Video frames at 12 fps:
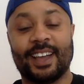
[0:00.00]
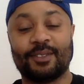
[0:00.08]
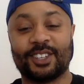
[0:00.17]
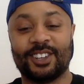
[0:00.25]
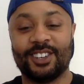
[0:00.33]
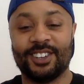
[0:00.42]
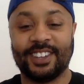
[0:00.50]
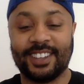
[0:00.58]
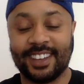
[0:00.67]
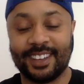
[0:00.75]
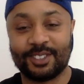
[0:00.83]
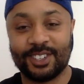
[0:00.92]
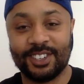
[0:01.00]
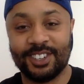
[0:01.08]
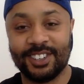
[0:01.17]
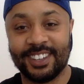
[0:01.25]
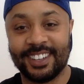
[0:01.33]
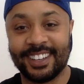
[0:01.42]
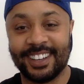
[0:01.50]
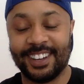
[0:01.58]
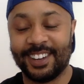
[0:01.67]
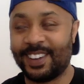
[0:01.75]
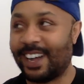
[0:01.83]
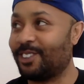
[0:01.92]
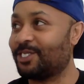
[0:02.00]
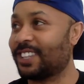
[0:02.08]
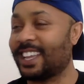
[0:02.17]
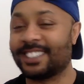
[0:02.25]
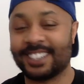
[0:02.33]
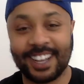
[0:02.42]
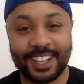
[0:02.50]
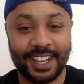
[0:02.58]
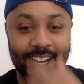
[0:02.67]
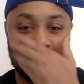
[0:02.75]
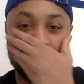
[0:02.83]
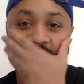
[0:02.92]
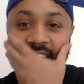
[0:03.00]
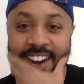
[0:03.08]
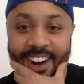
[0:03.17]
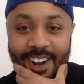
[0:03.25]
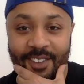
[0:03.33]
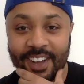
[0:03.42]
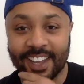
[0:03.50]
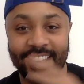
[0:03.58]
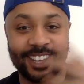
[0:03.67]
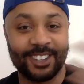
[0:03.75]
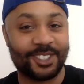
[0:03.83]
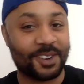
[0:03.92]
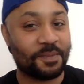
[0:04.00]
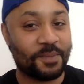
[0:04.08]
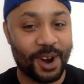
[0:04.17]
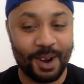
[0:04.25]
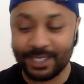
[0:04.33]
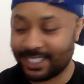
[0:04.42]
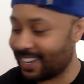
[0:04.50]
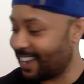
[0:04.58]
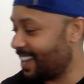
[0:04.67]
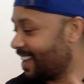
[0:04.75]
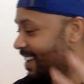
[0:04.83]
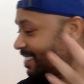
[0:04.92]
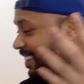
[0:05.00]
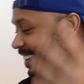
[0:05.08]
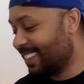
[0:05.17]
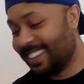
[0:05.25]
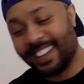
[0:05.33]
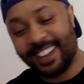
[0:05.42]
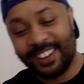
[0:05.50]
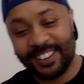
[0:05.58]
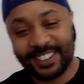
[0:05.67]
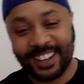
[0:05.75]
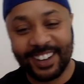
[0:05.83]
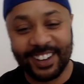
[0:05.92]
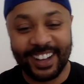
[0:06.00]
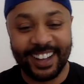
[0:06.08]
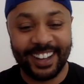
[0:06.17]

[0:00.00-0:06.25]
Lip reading: Absolutely, absolutely. I was like, should I cut all my hair off? I can't go to the barbershop. I don't know.